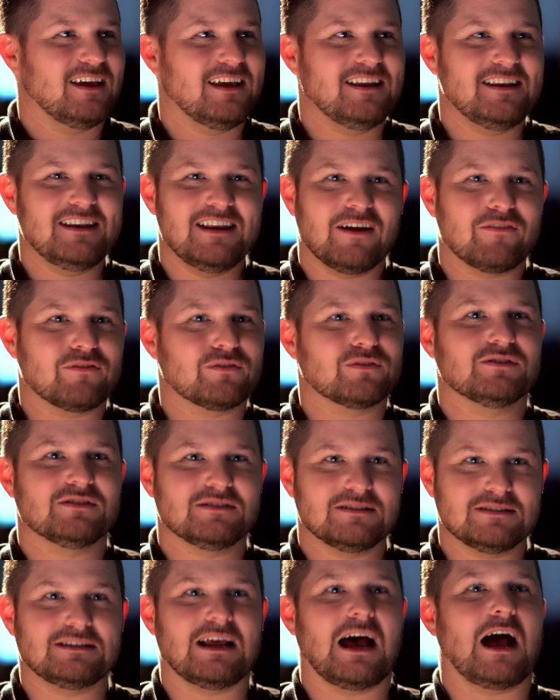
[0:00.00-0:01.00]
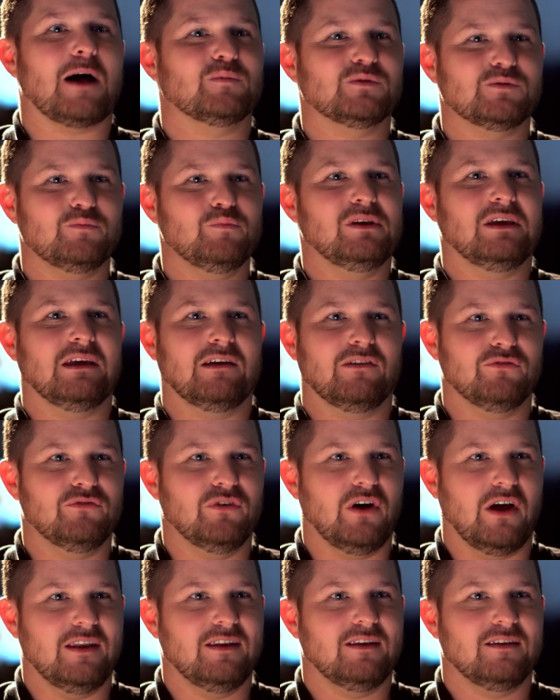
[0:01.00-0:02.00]
it never stops being
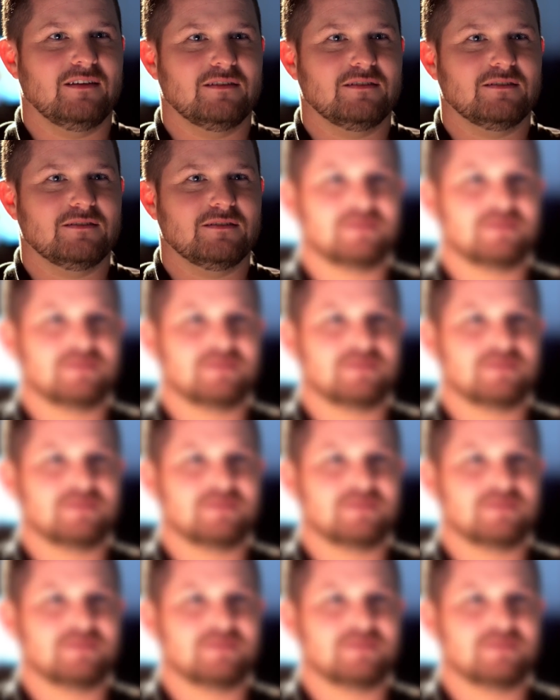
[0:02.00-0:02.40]
fun.